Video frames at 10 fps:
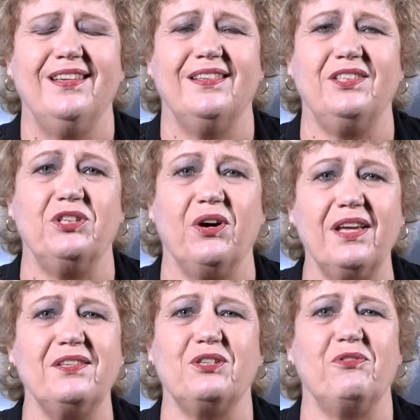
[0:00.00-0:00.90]
the
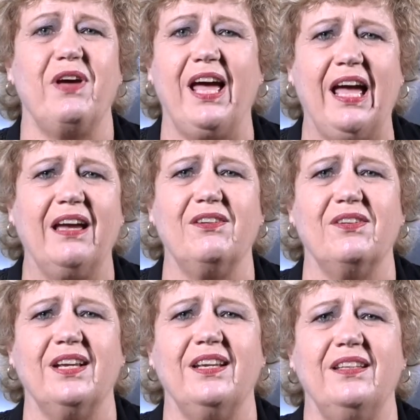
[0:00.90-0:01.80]
giants of anger
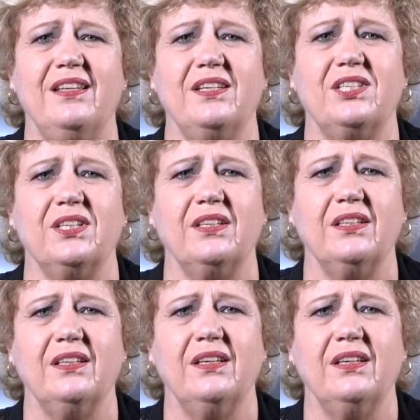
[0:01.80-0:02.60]
and addiction.